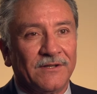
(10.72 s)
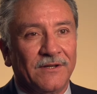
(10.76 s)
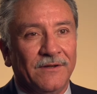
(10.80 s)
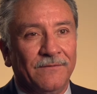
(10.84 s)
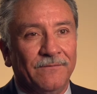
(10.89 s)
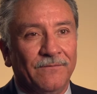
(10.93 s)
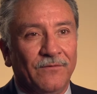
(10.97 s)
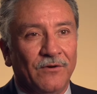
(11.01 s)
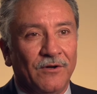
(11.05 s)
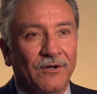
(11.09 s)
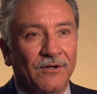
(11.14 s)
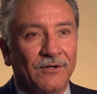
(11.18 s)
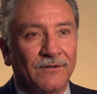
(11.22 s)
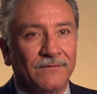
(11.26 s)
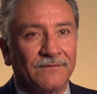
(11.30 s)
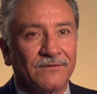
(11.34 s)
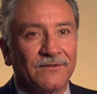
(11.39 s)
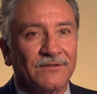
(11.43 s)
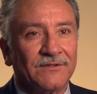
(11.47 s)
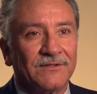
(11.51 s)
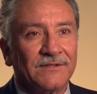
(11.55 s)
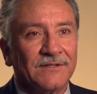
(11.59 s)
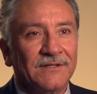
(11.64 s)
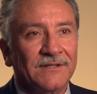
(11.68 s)
that
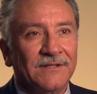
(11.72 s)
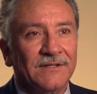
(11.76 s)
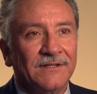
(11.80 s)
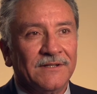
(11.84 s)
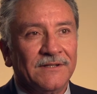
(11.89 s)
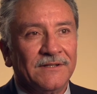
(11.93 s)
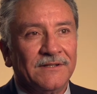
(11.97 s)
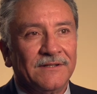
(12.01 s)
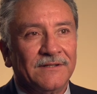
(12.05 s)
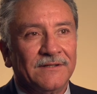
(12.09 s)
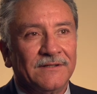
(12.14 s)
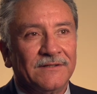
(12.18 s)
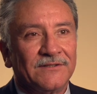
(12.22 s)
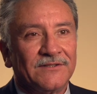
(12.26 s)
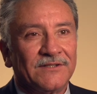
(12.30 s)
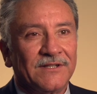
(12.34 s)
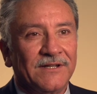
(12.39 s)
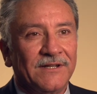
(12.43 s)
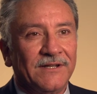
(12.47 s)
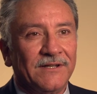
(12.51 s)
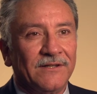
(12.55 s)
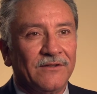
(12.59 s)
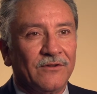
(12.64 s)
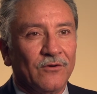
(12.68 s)
involves
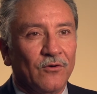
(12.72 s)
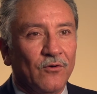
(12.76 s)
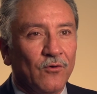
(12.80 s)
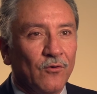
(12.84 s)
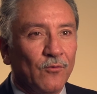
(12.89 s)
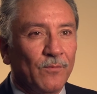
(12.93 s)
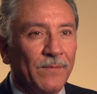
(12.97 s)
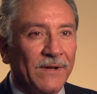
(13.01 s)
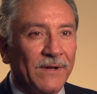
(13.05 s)
seeing the whole